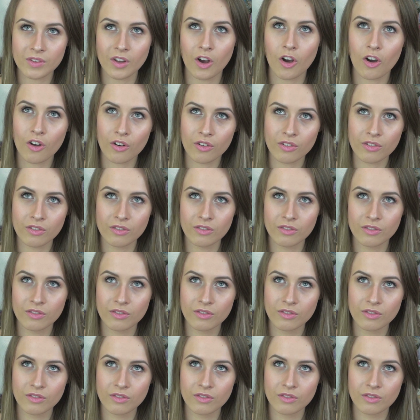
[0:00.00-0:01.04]

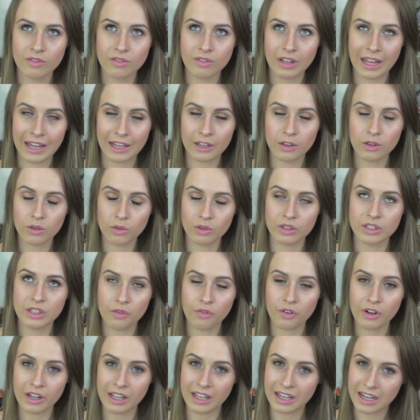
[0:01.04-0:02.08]
look
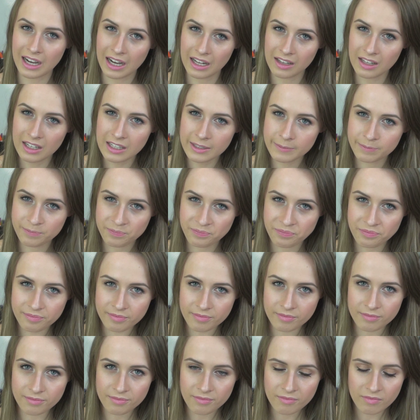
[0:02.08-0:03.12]
different in colour
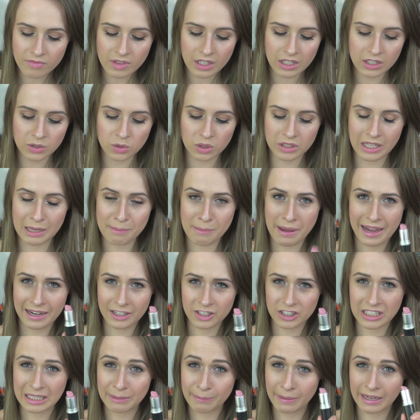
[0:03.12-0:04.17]
to what they may
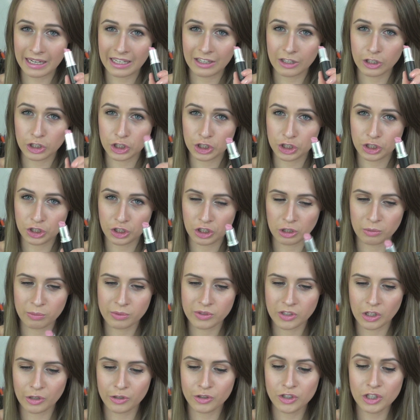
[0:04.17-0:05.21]
actually be in the tube.
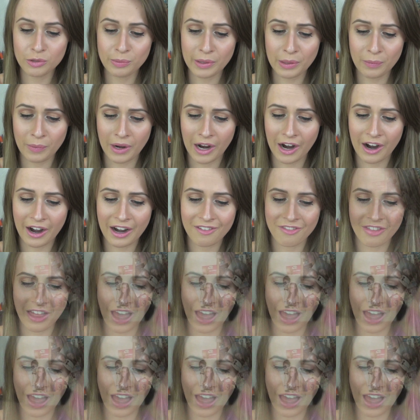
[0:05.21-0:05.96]
So do be wary of